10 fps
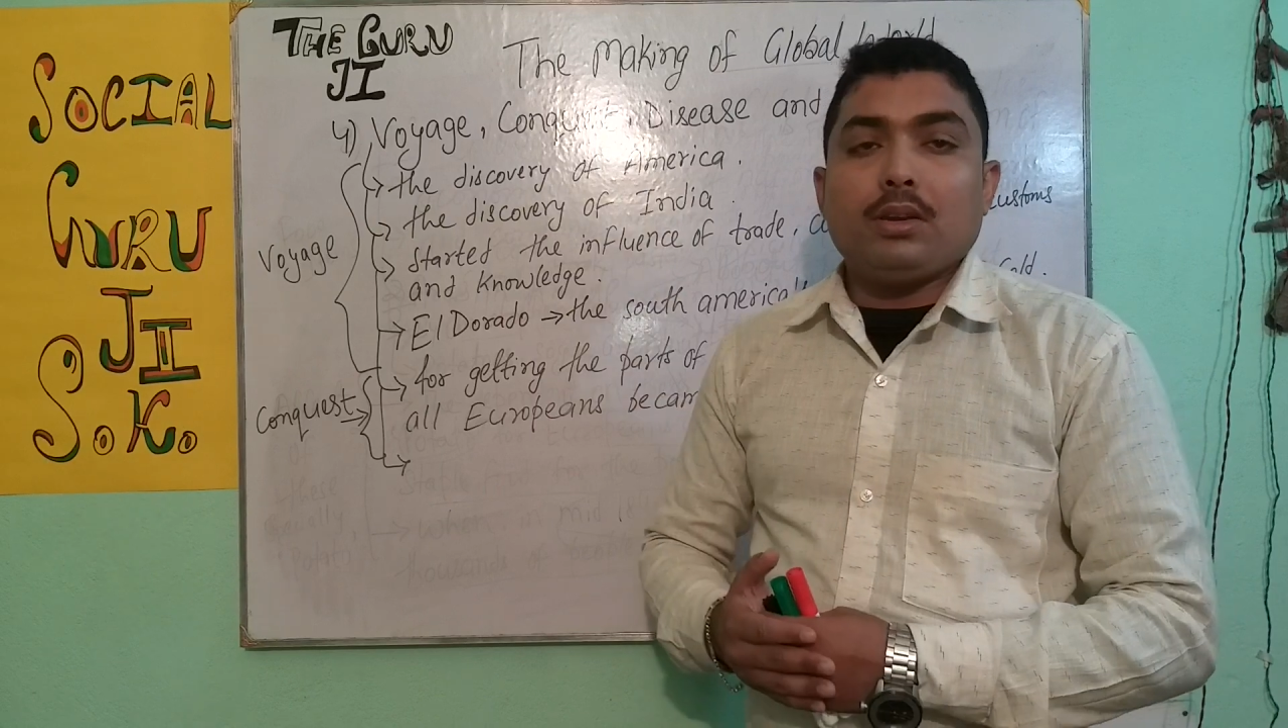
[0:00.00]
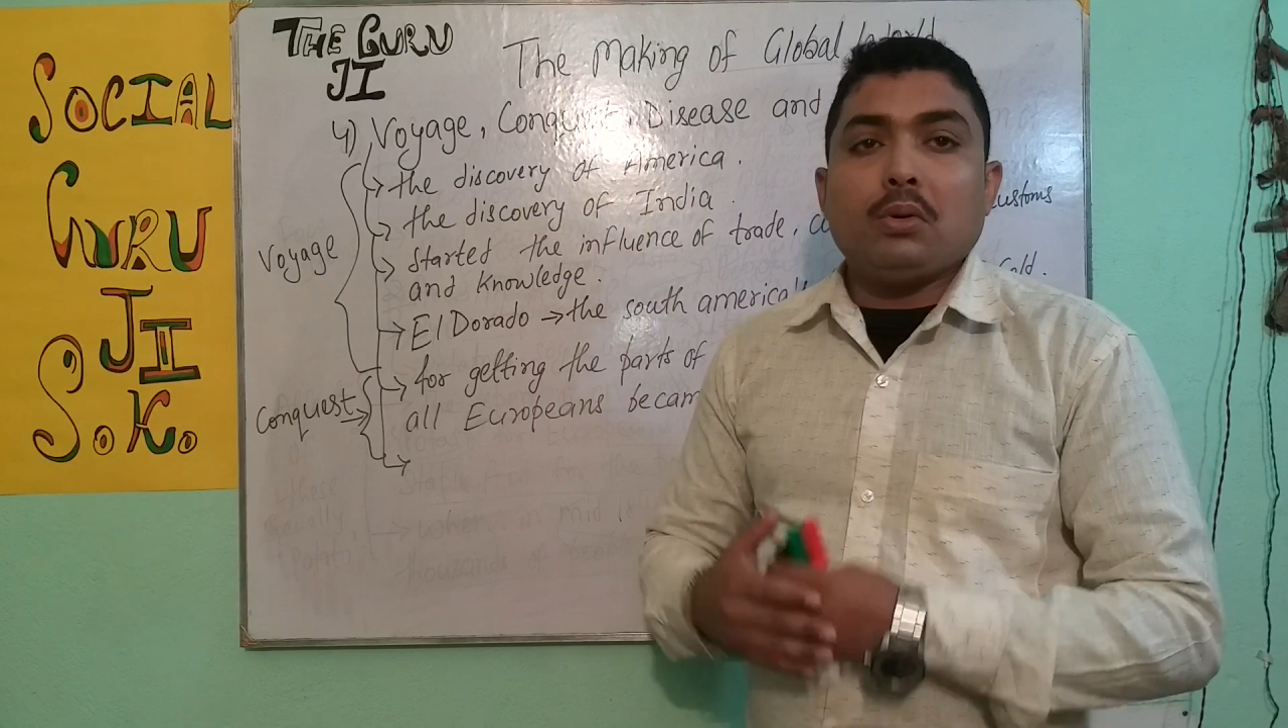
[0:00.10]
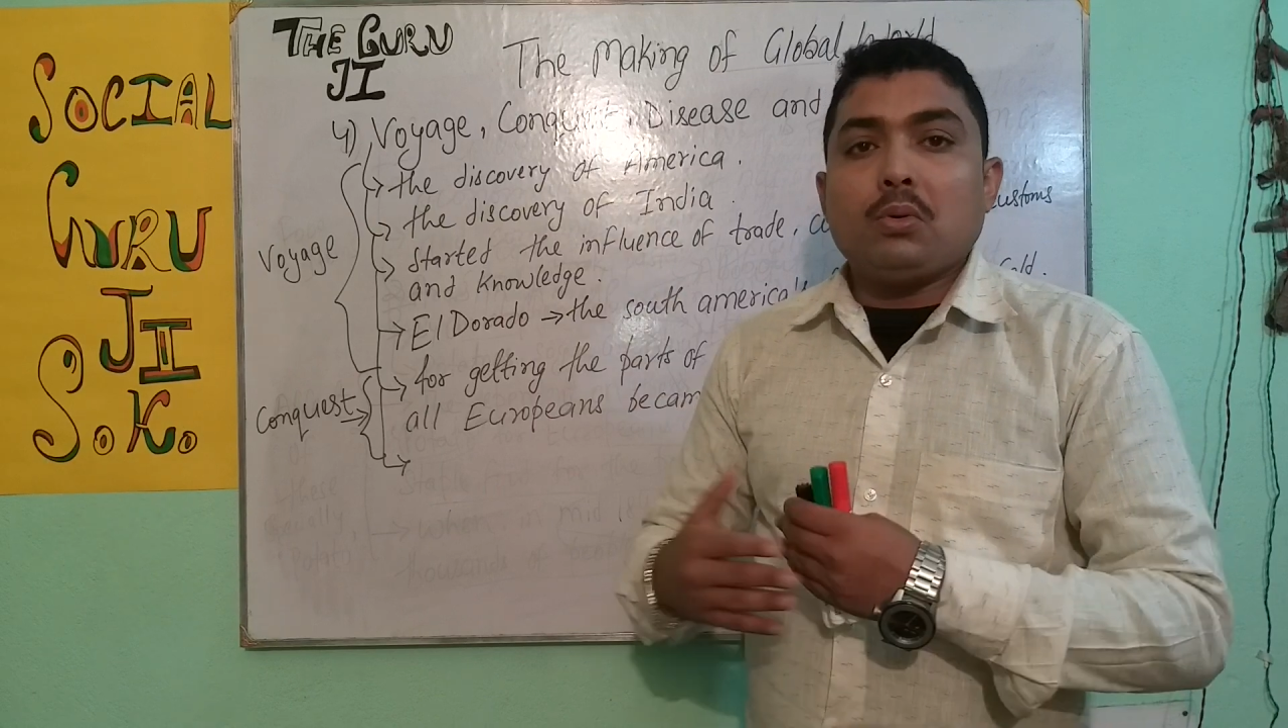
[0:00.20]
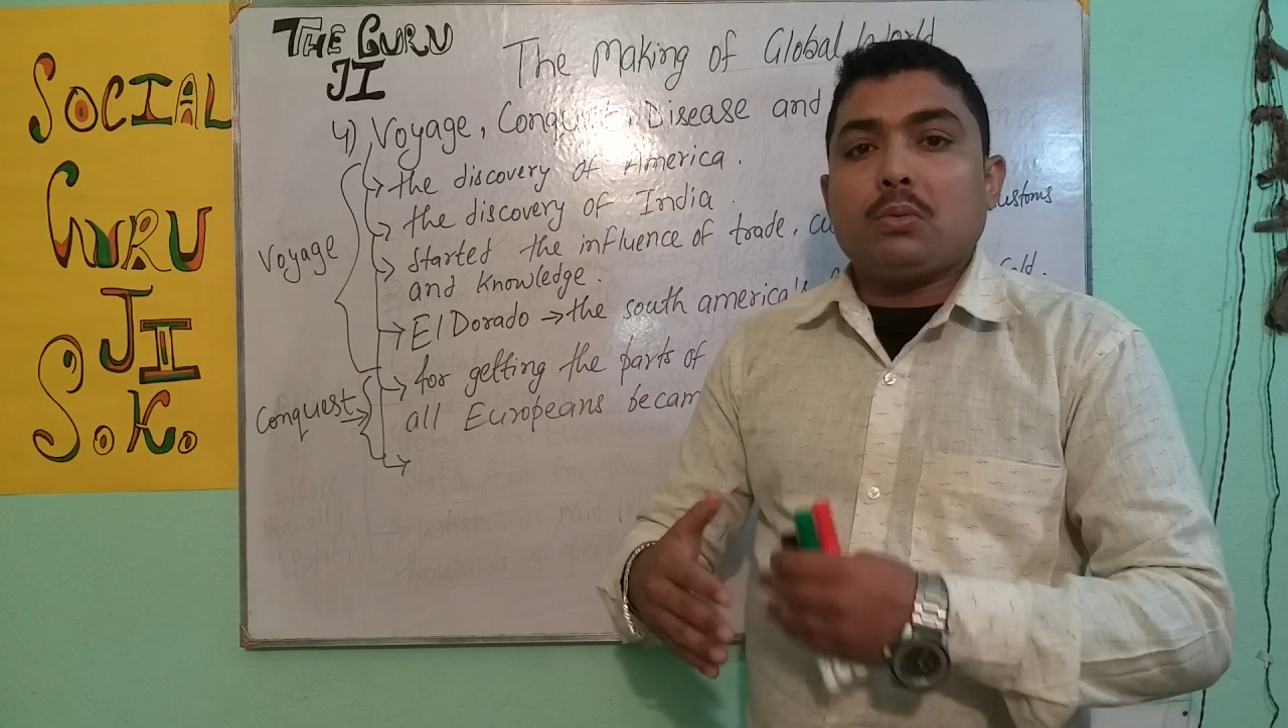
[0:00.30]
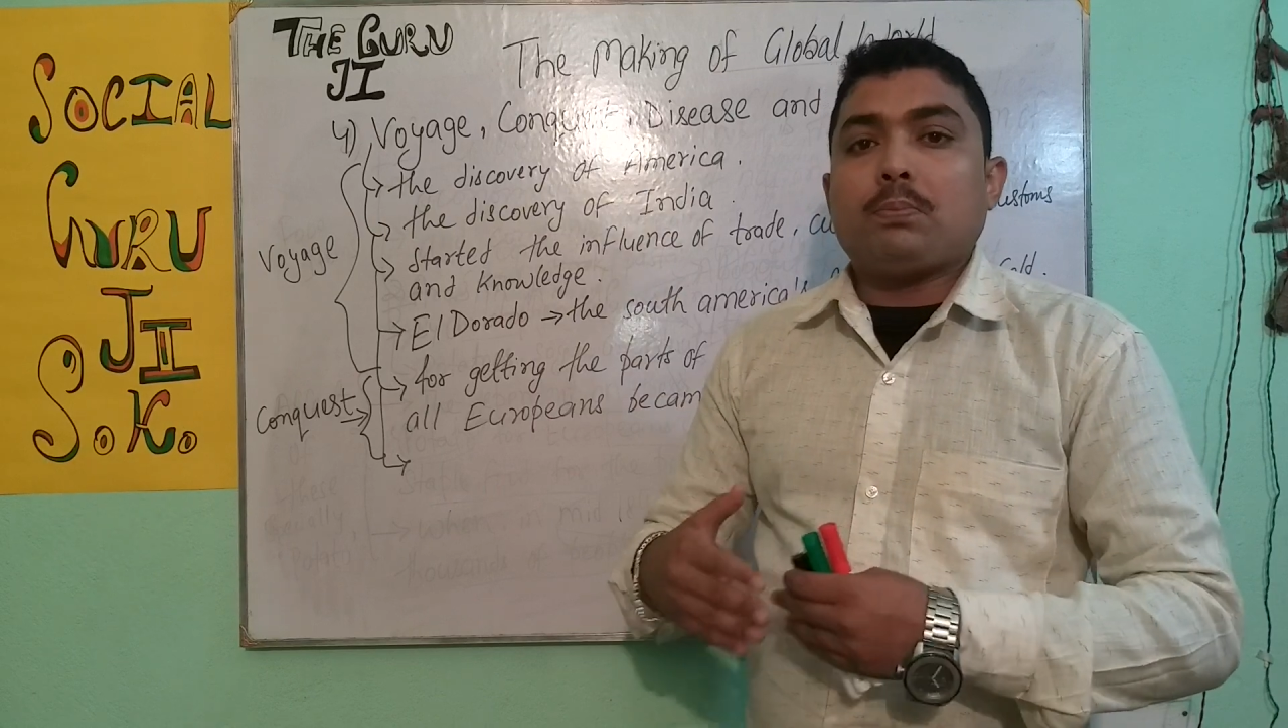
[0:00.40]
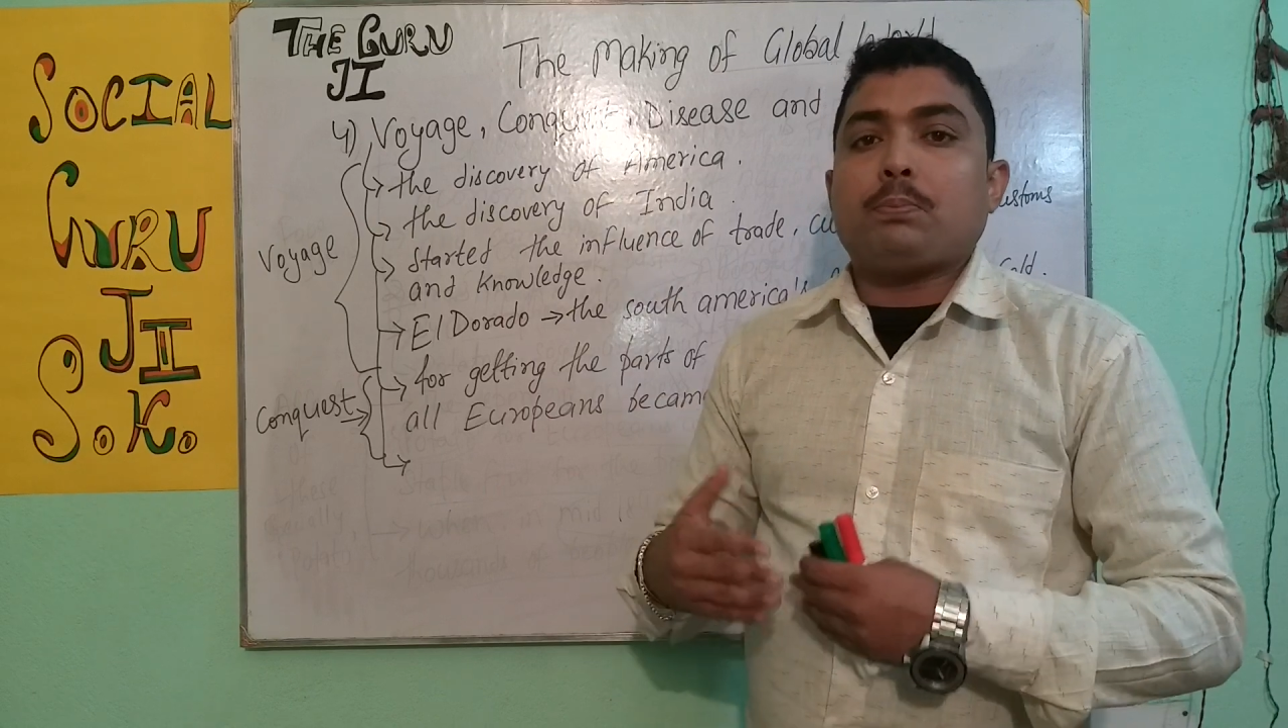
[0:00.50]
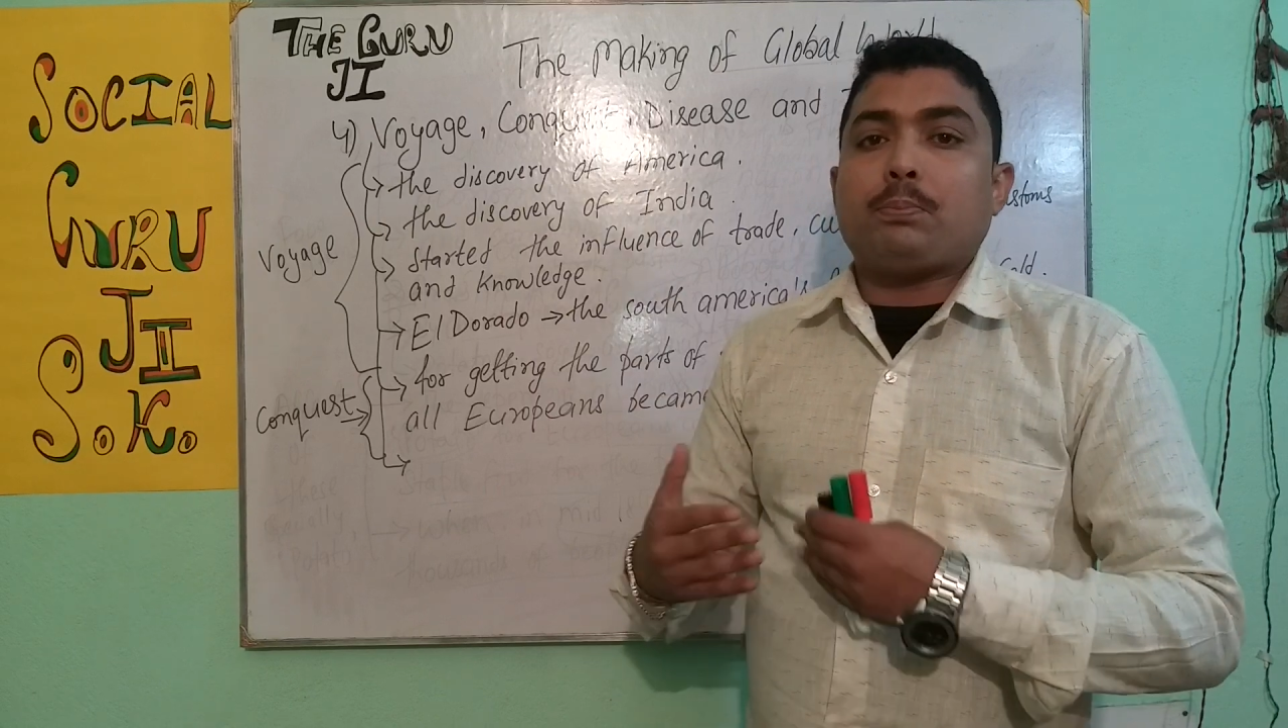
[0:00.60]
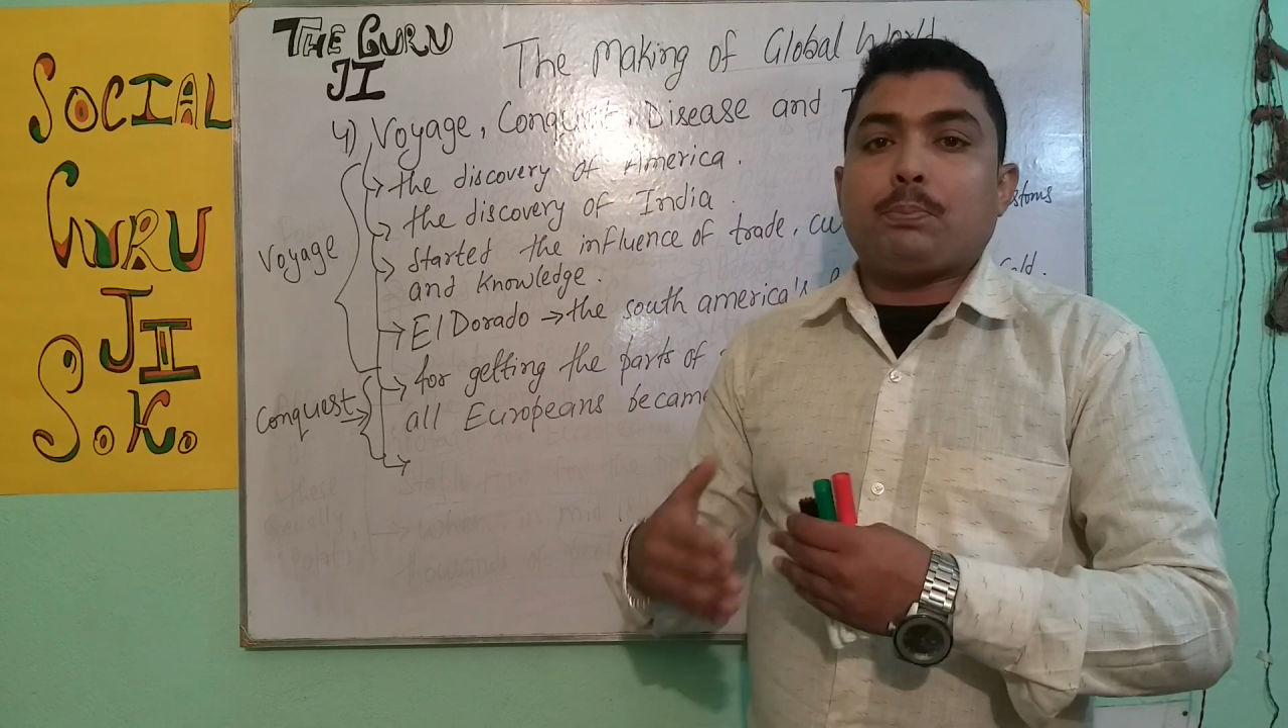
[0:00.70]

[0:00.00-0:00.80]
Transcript: new